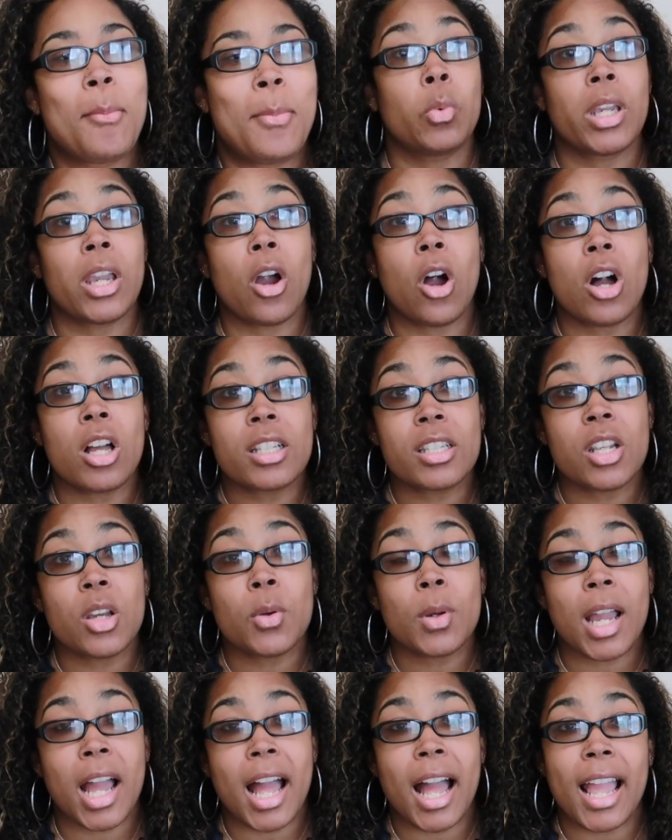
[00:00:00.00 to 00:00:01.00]
We
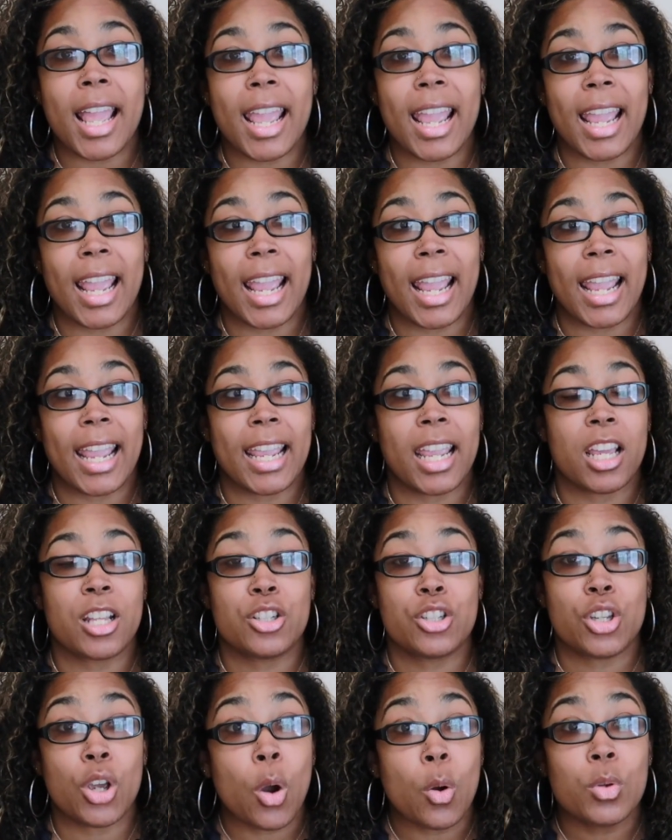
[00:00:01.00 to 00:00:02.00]
also got a
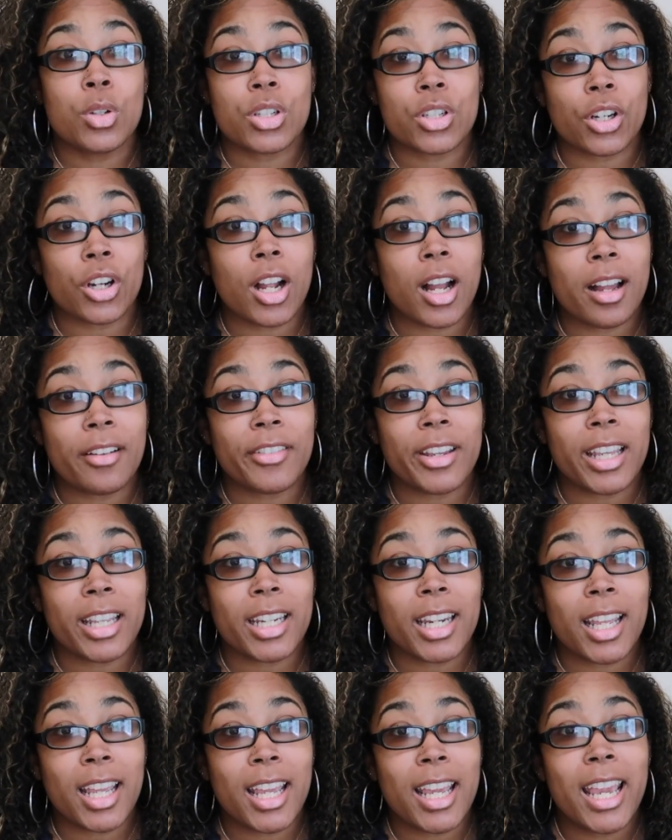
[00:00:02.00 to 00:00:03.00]
toaster
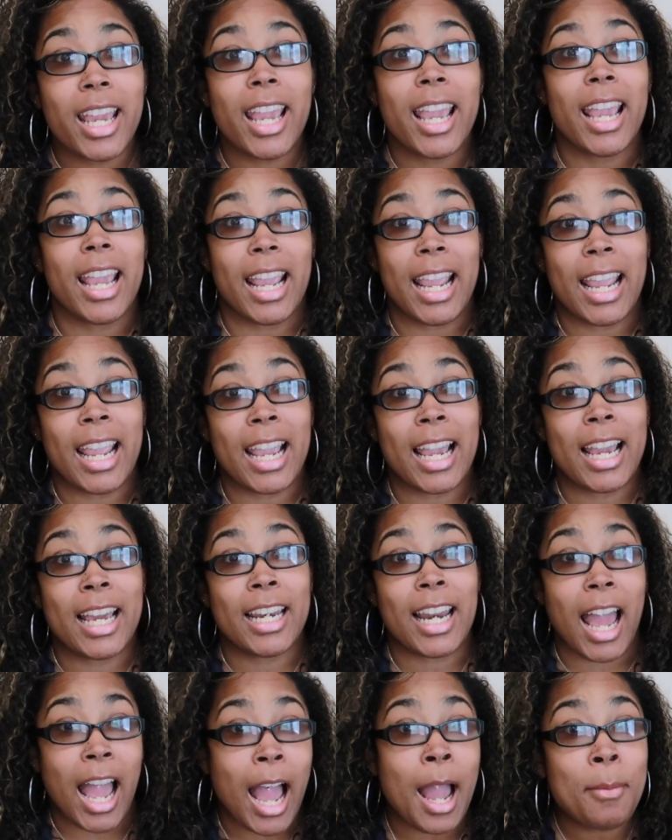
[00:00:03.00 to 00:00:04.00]
oven,
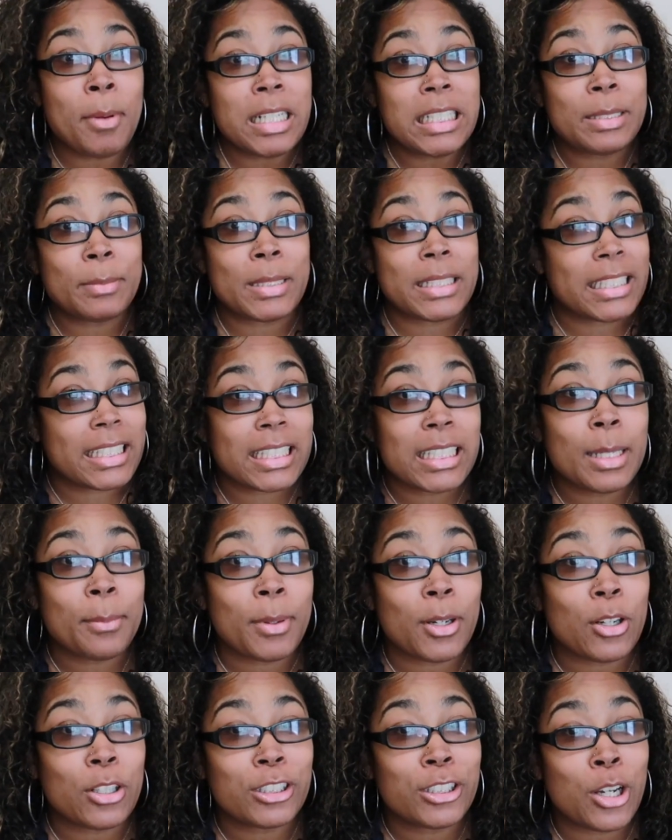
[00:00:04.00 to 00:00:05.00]
and I must have been
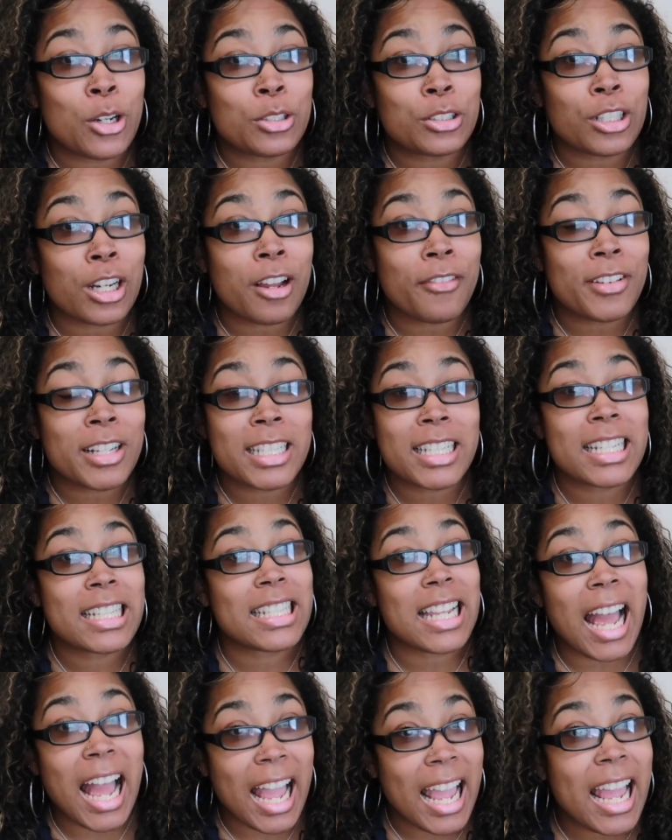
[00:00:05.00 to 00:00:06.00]
sleeping on toaster ovens
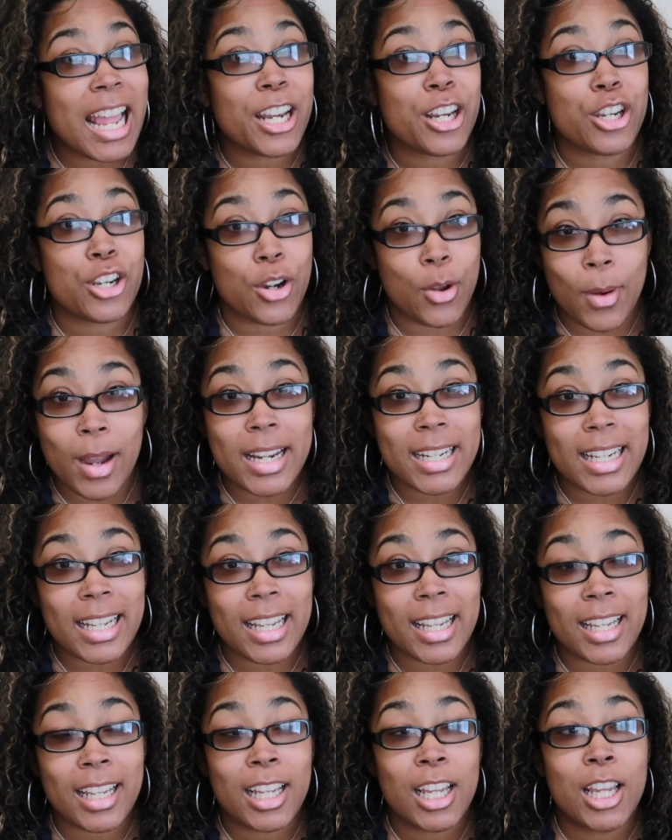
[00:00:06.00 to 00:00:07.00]
because I had no
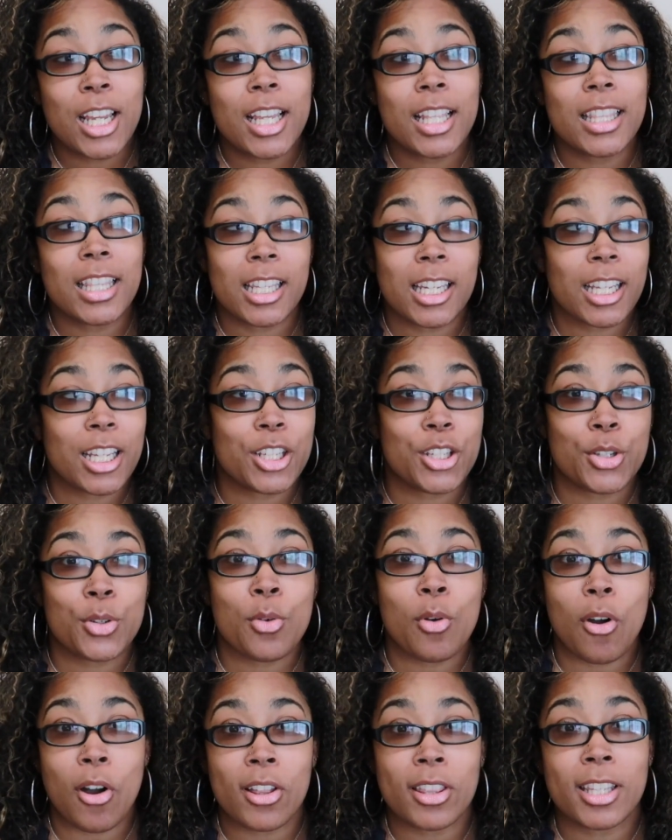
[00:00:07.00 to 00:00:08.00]
idea that it could
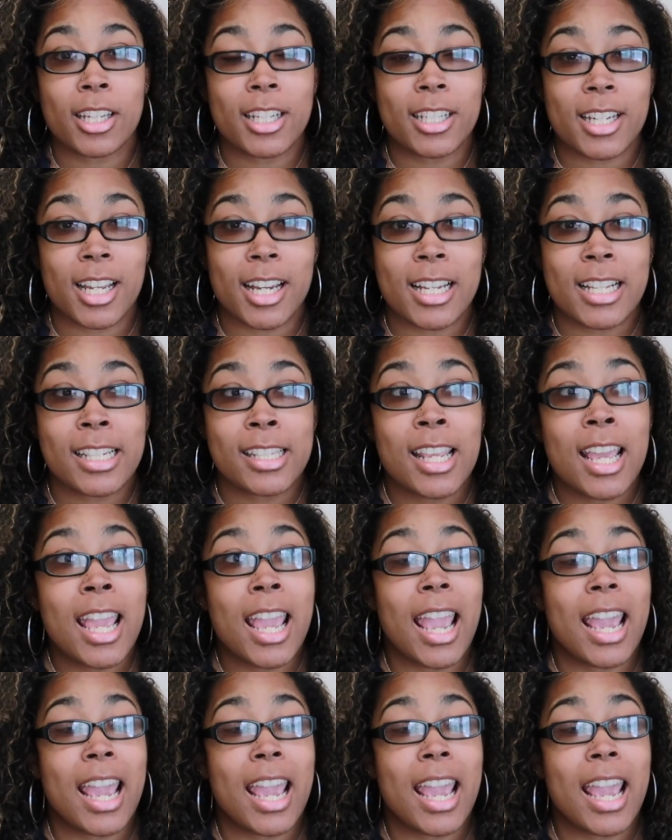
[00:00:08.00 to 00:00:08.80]
do all that it does.